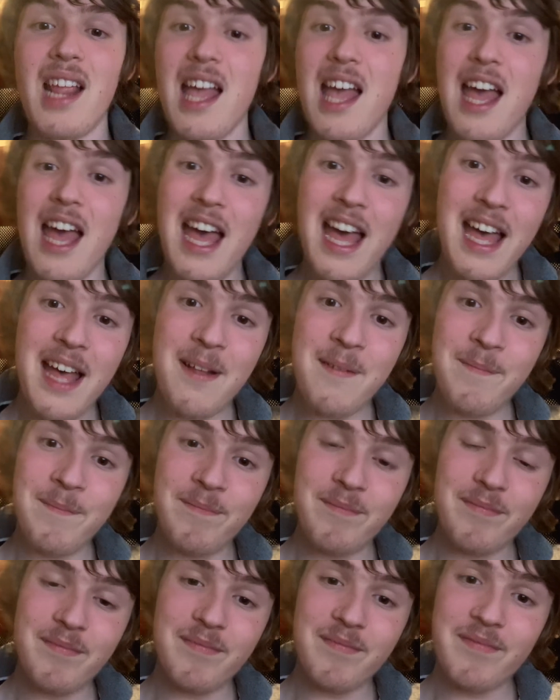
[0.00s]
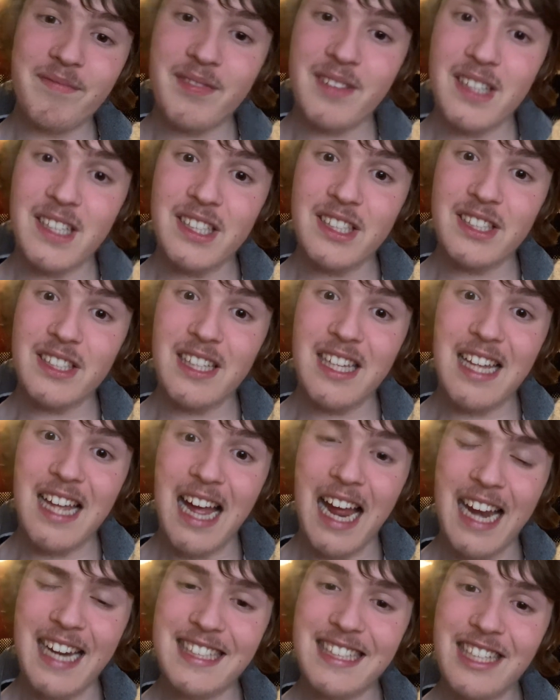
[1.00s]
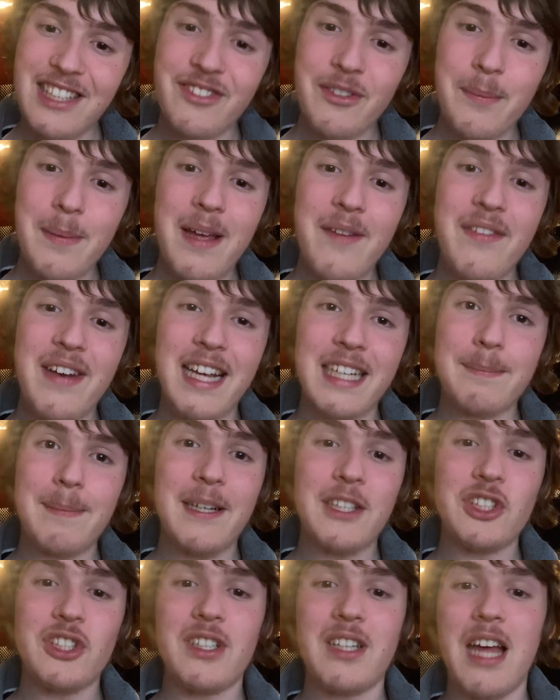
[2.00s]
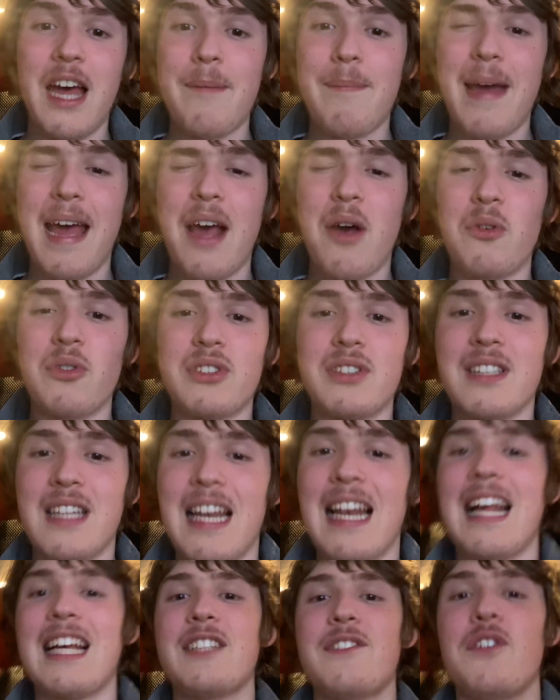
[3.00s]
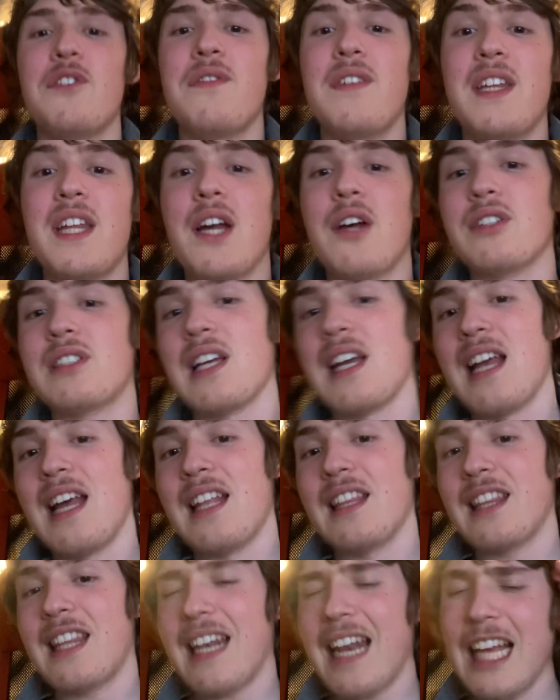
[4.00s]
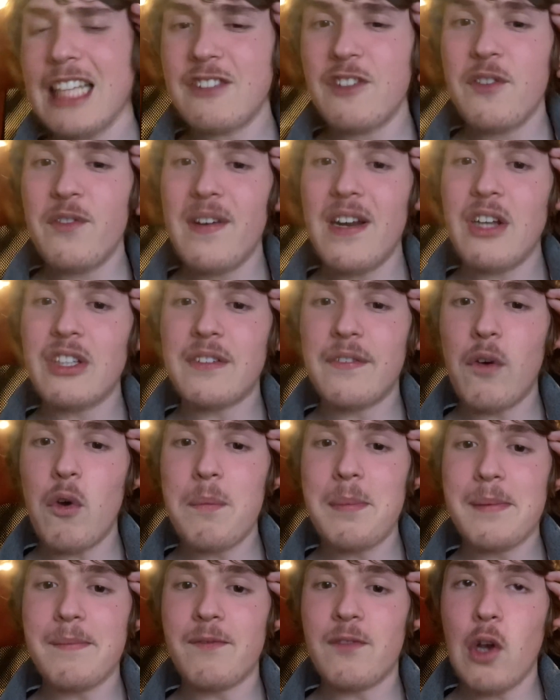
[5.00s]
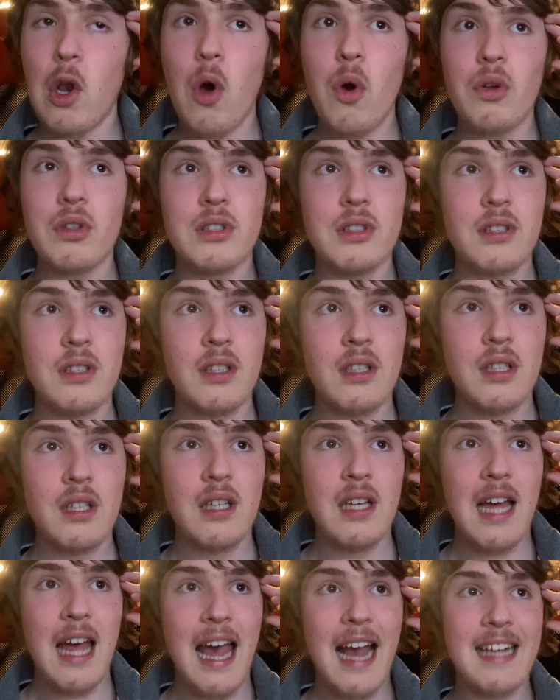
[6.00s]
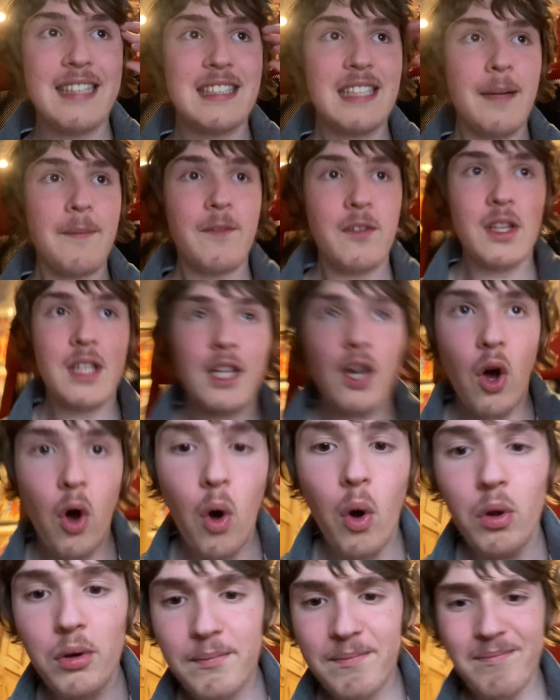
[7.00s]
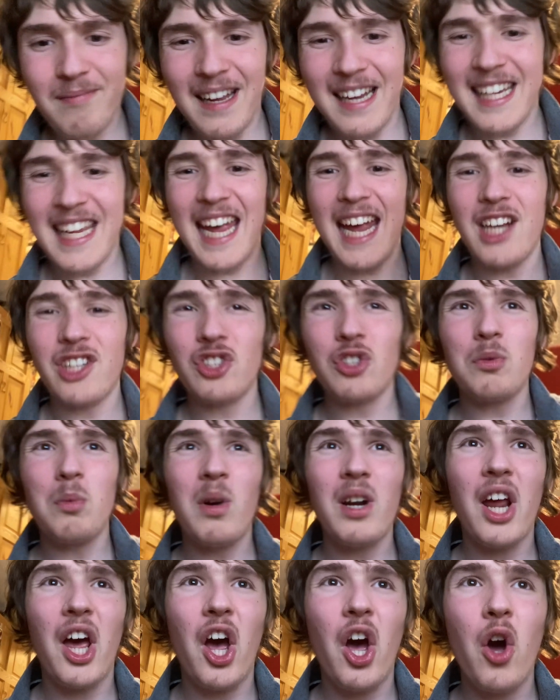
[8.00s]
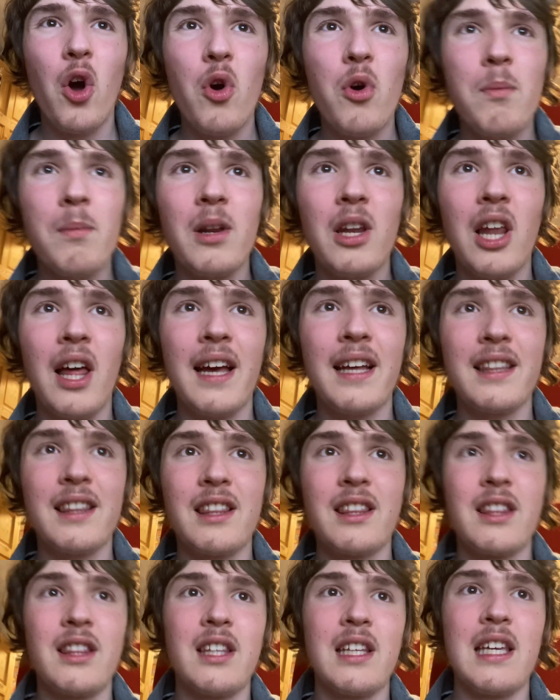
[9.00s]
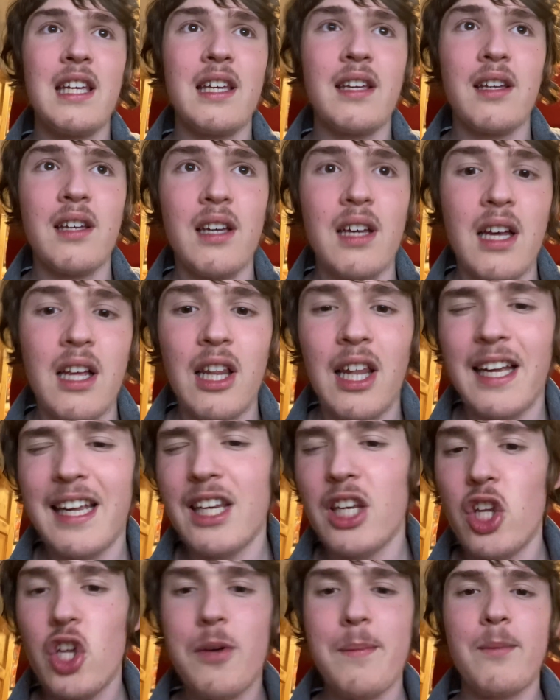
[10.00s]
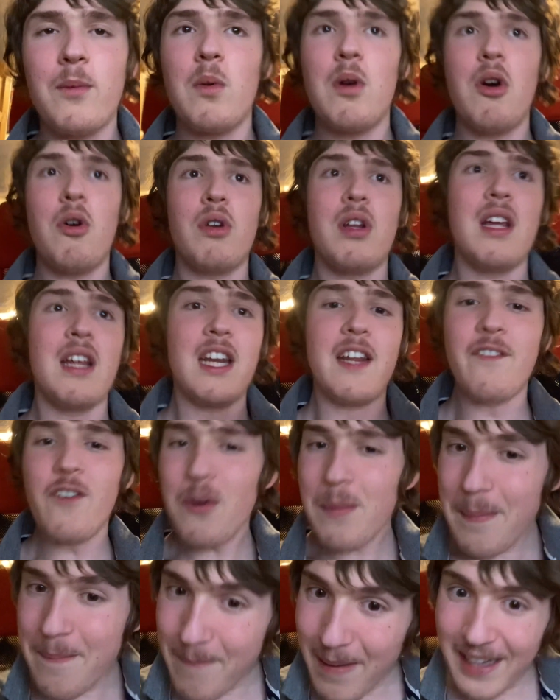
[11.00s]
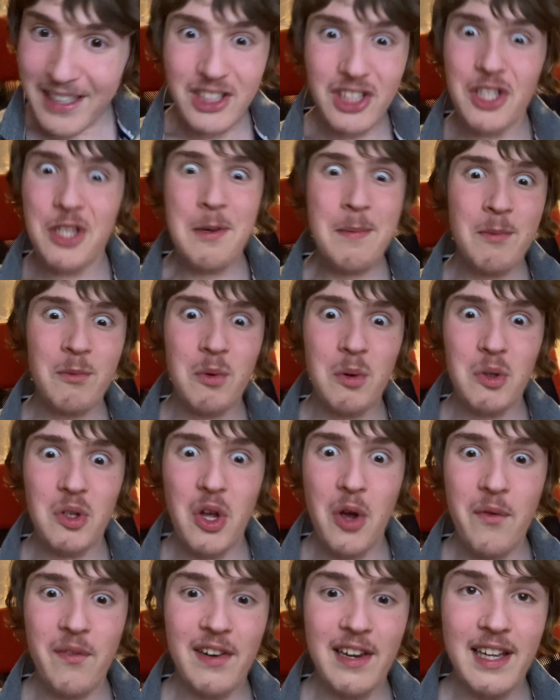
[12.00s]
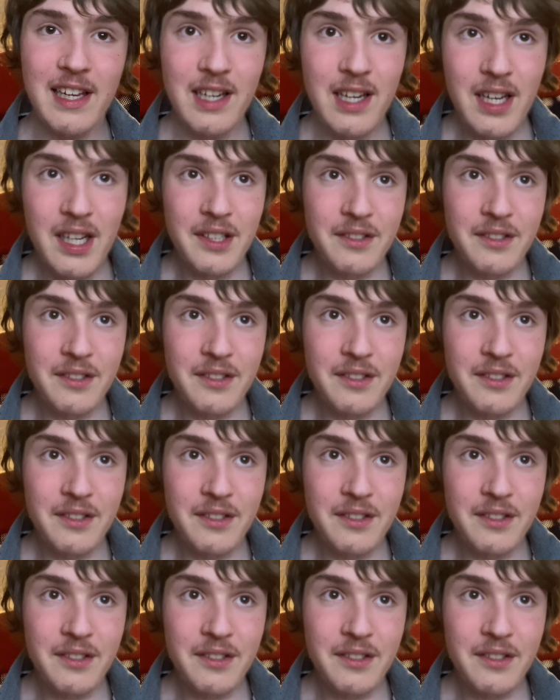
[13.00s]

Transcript: Um, I need to get into a bit of an explanation about the last few videos. The last few videos have all been vlogs, except for the odd occasional one at home, like the like in the human world. They've all been based in the human world currently.